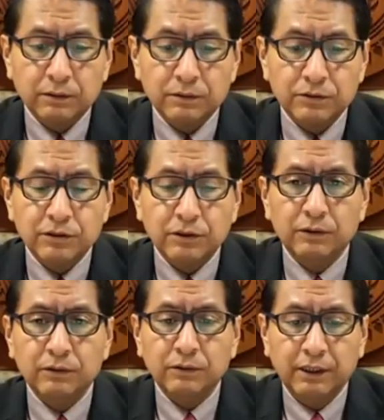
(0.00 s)

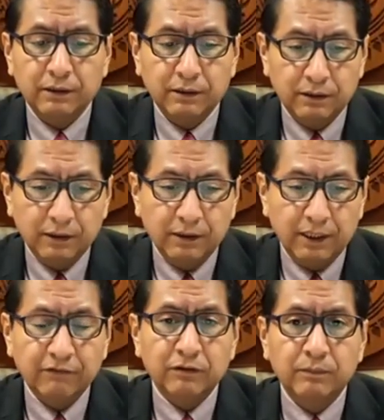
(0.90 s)
so than, than
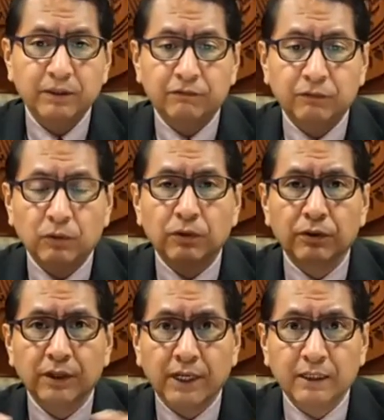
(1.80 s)
ever
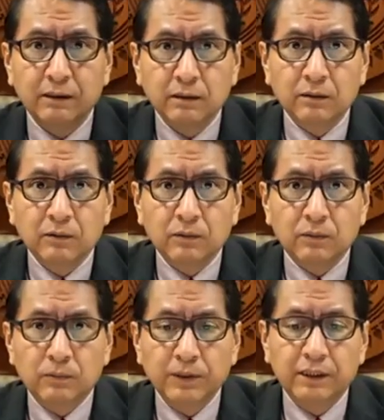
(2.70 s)
before that
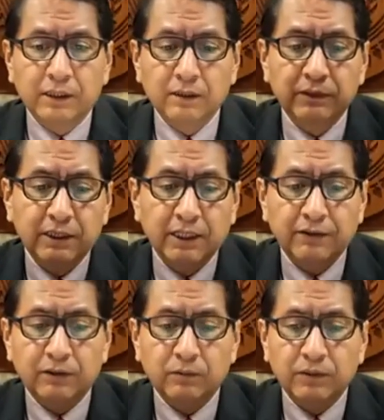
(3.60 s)
we come
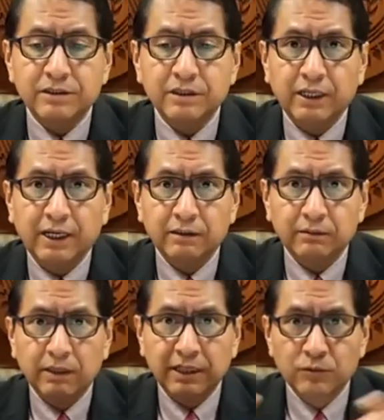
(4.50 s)
together once
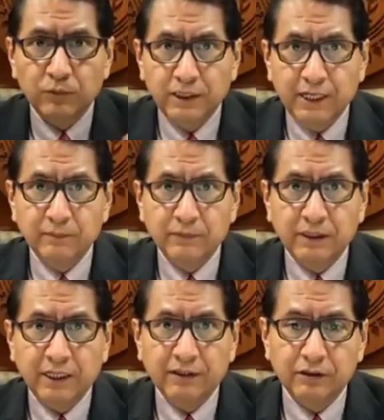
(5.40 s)
again as we came
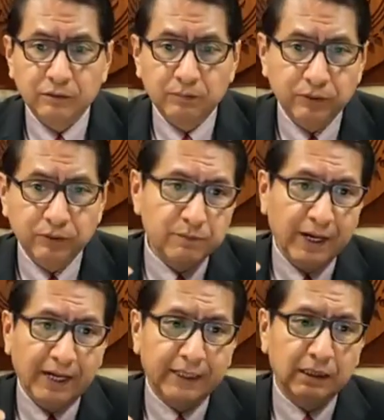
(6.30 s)
together to push
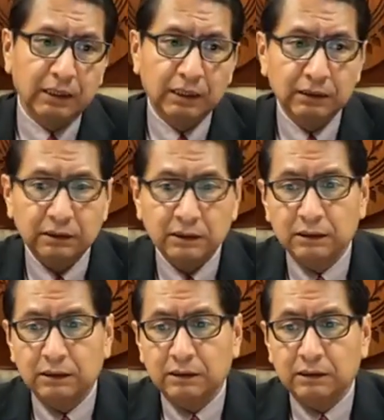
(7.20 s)
back on
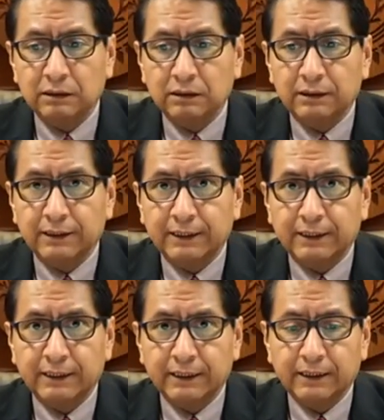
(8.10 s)

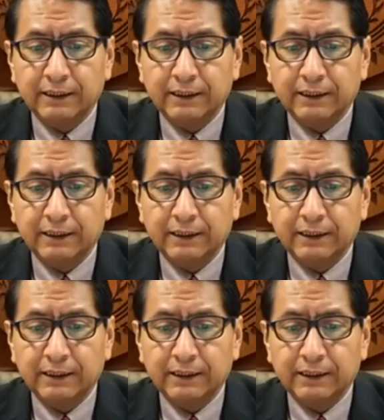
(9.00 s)
uh,